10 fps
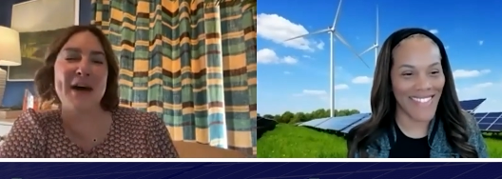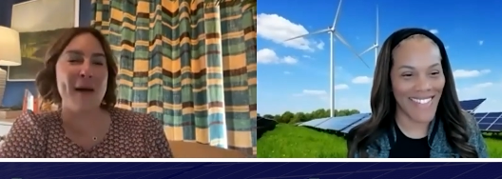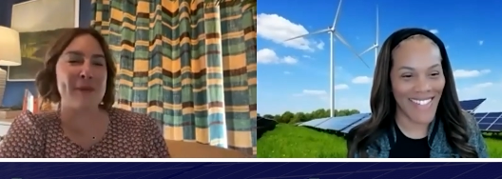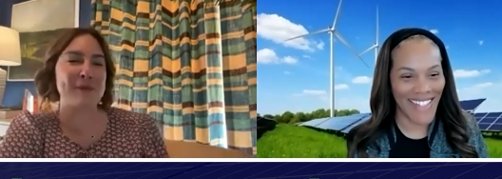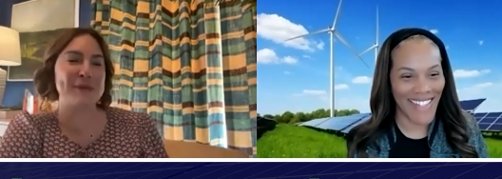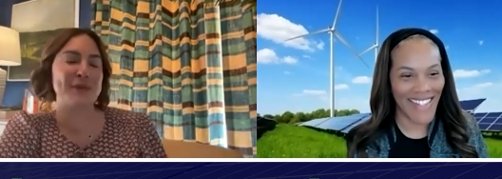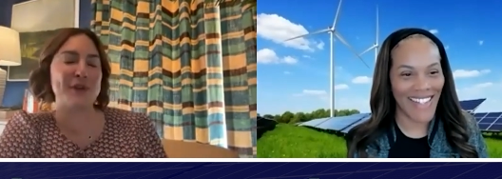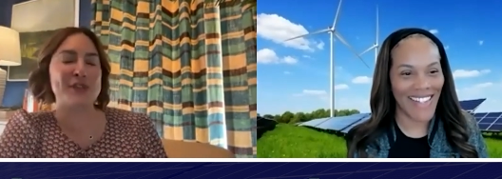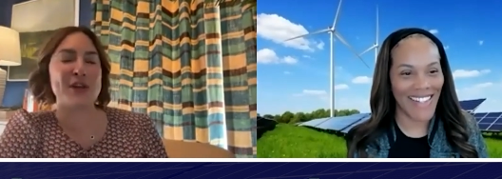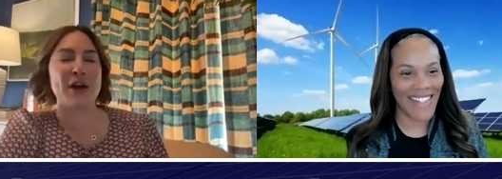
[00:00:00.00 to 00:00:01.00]
Speaker 1: um, so if you
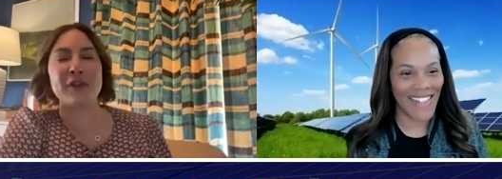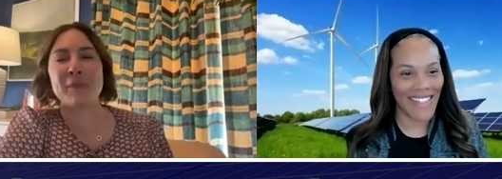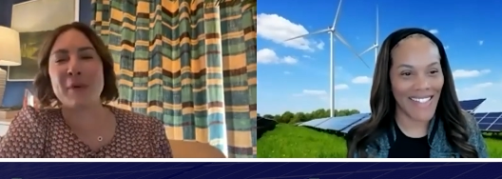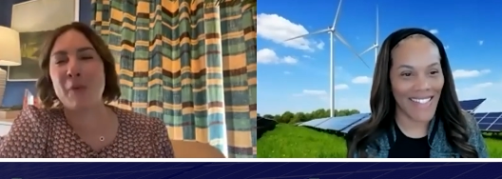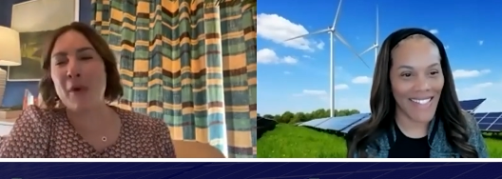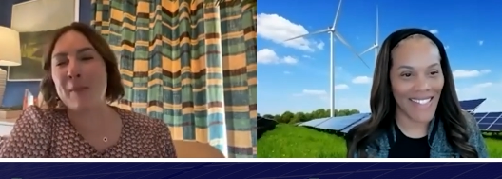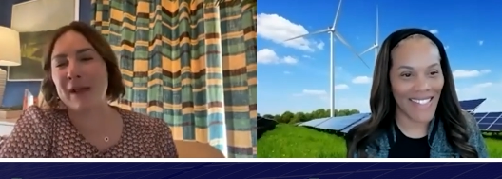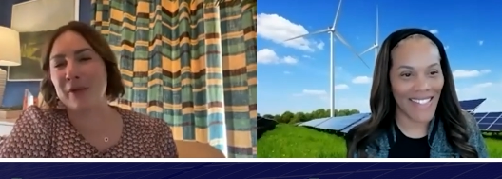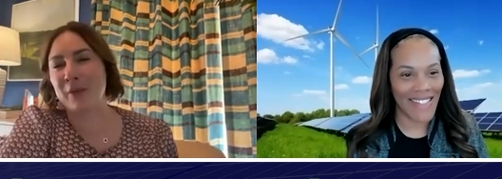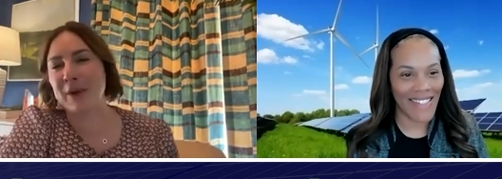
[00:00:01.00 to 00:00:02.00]
could talk a little bit more about
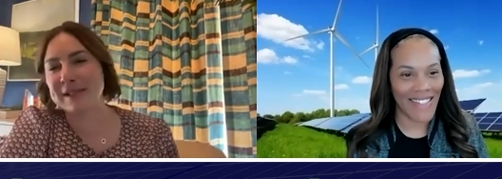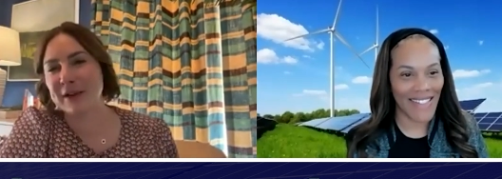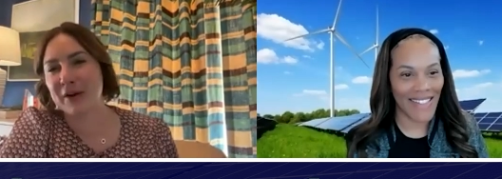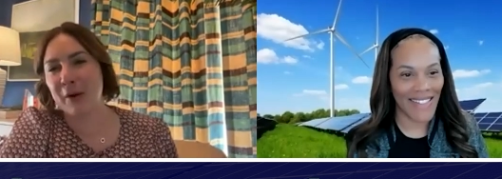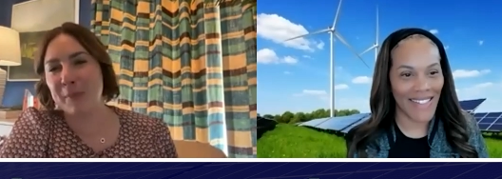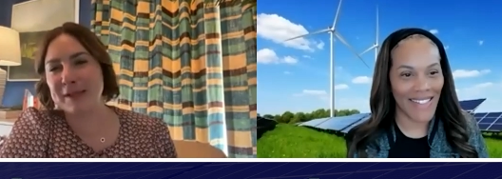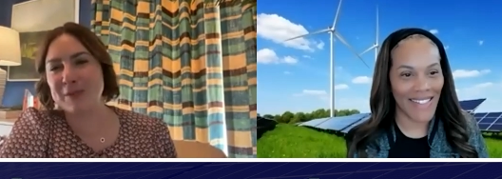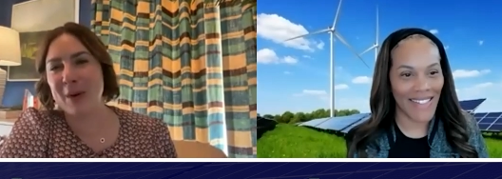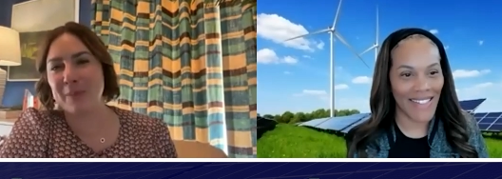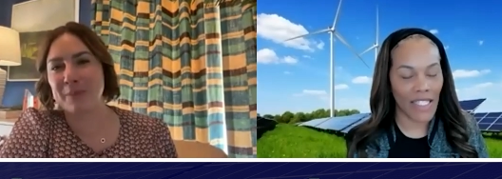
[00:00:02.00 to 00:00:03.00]
other ways that you're helping as
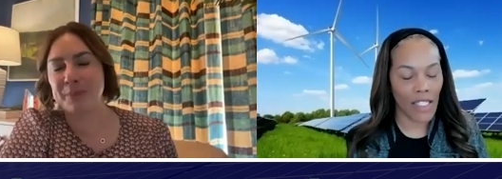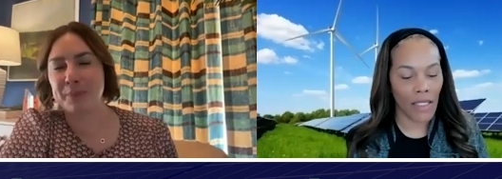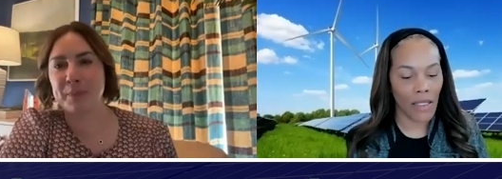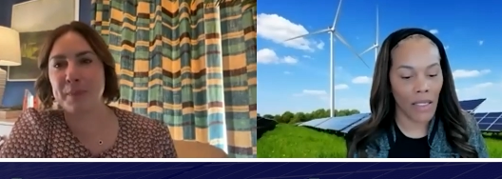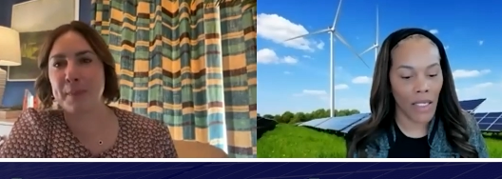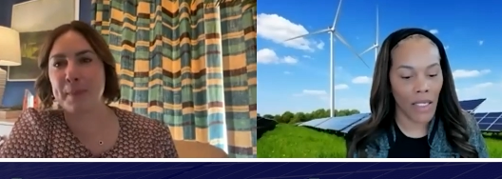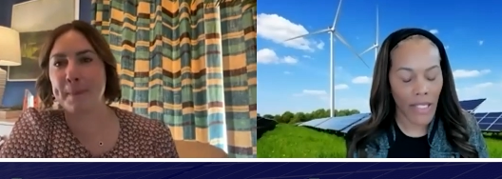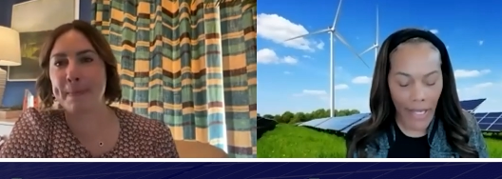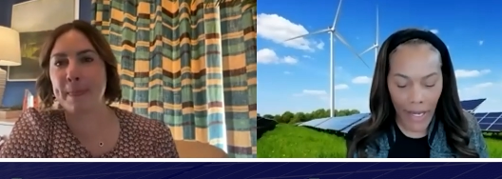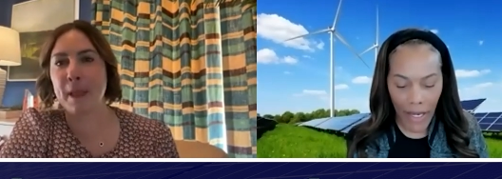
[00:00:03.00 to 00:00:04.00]
well.
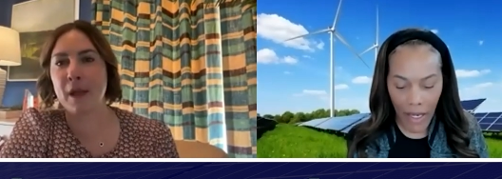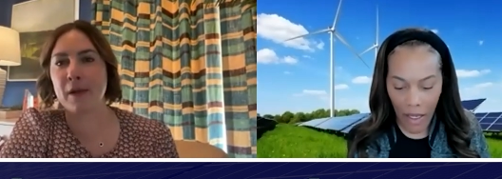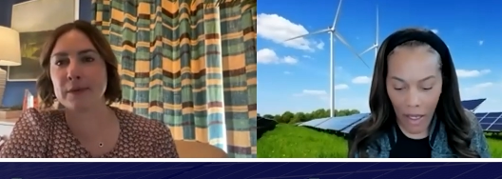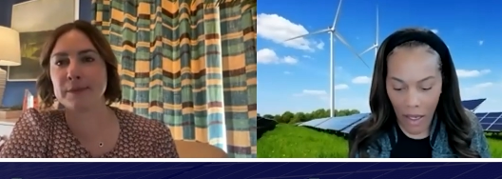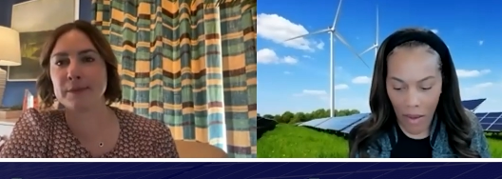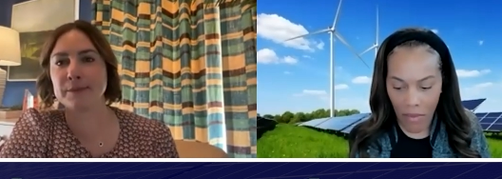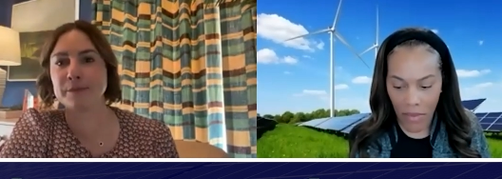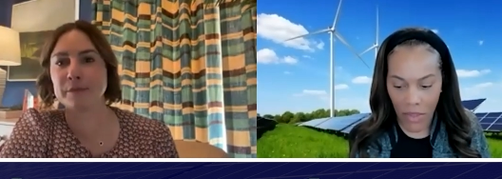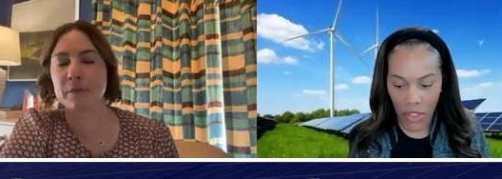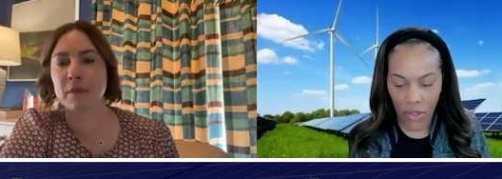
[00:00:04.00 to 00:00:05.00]
Speaker 2: Yeah, um,
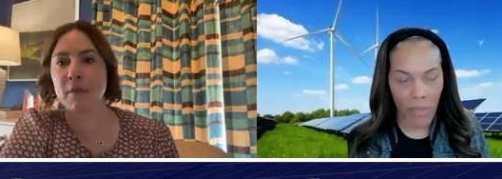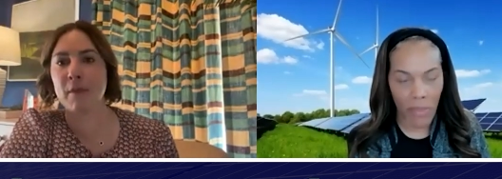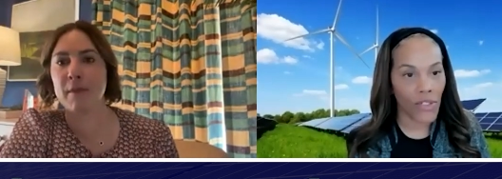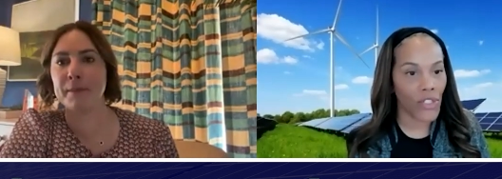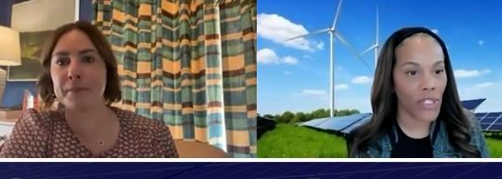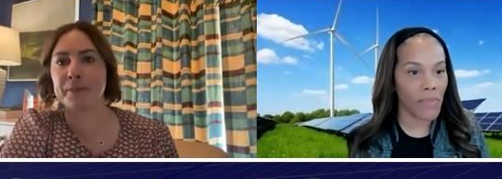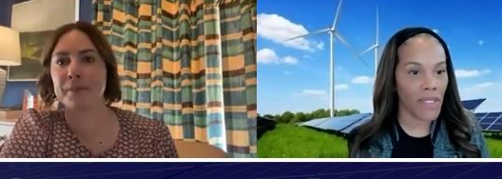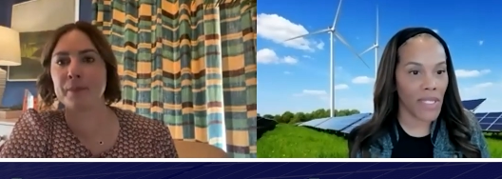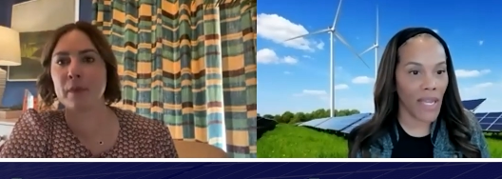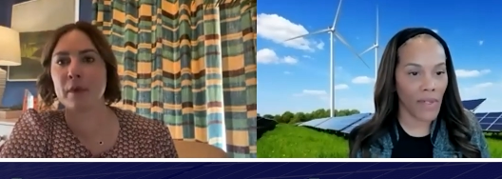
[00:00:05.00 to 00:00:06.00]
you know, mentorship is
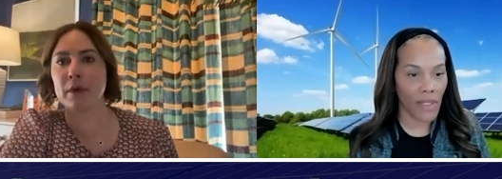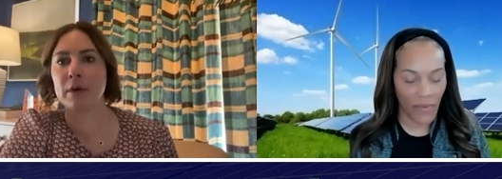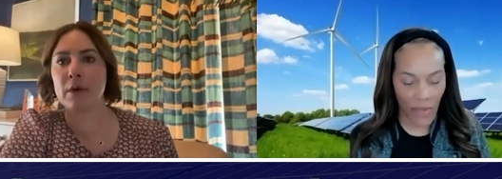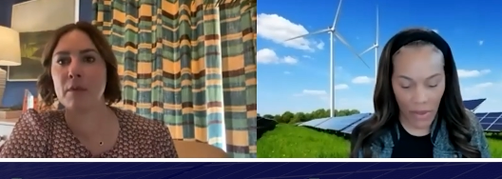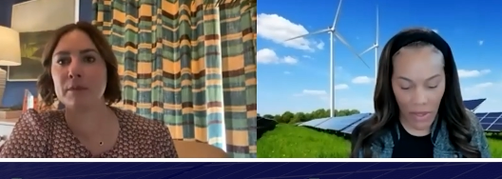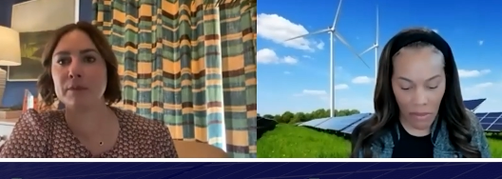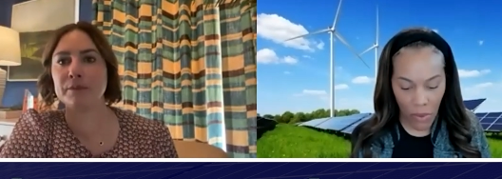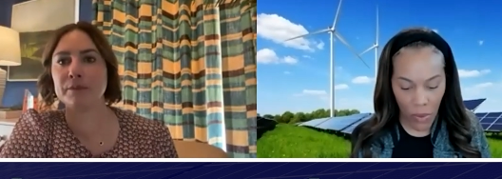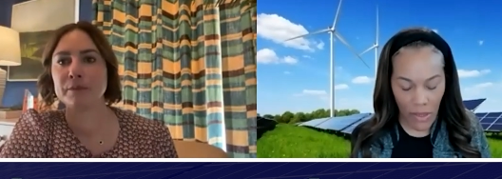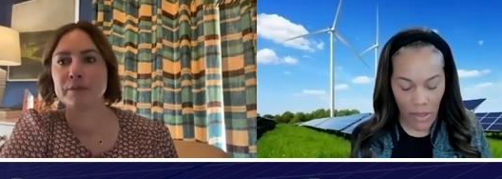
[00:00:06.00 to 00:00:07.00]
definitely very
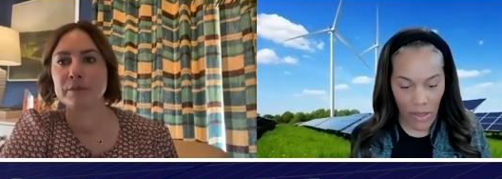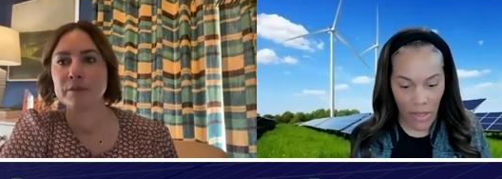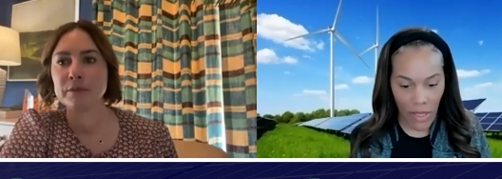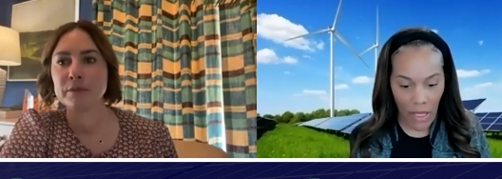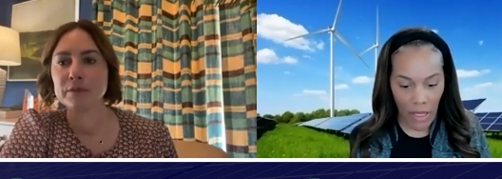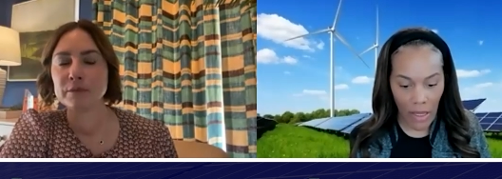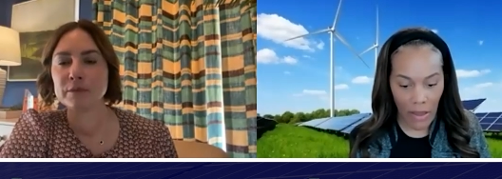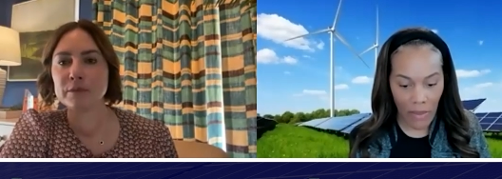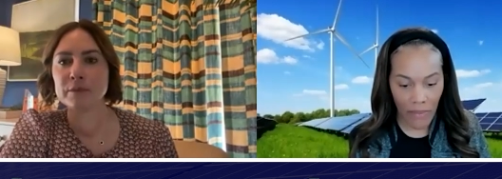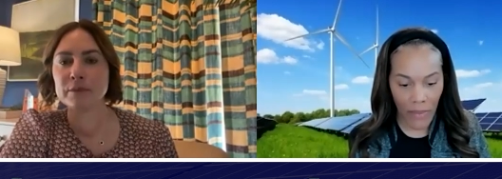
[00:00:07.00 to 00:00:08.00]
important.
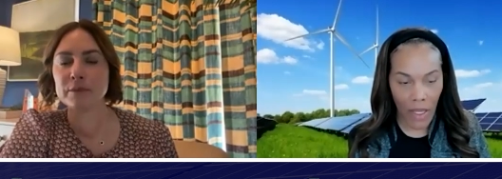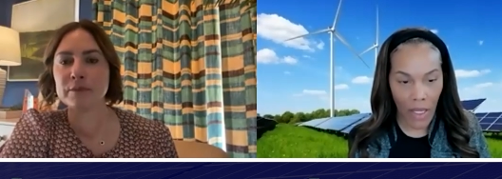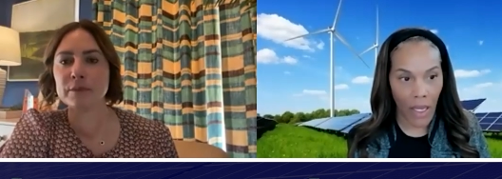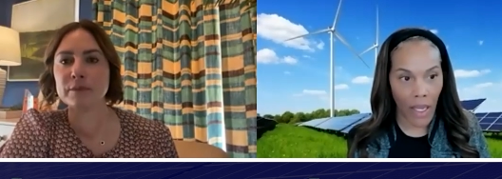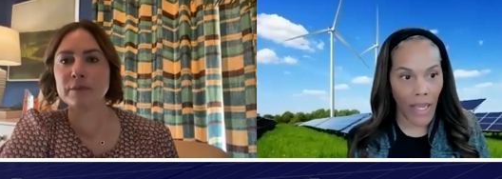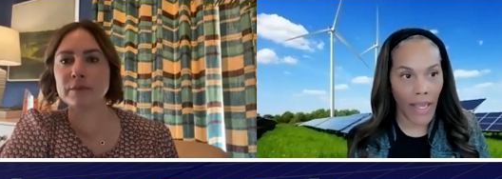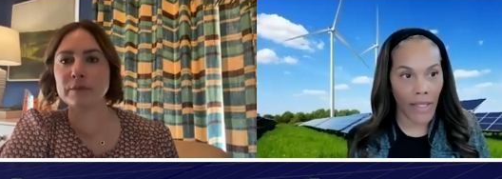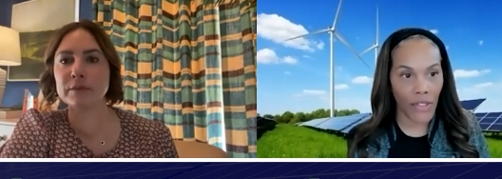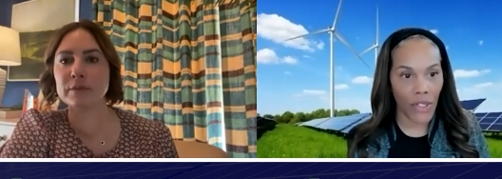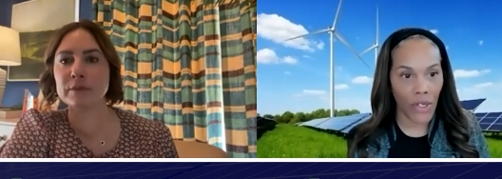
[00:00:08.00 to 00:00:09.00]
Um,
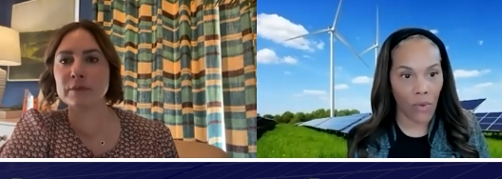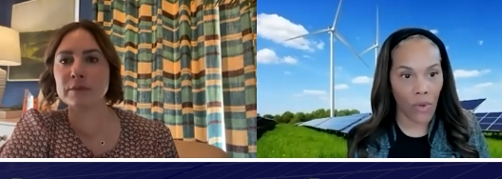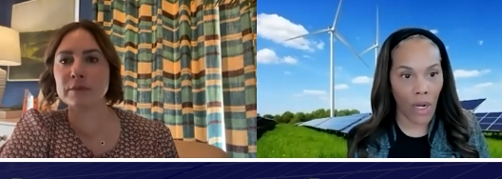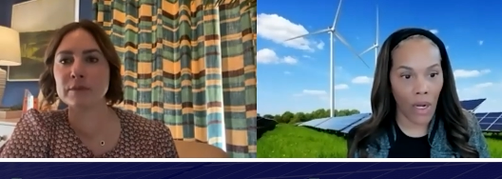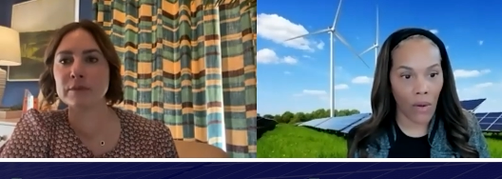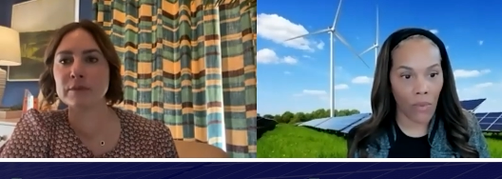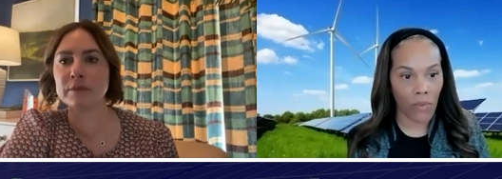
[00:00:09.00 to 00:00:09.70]
and, you know, uh,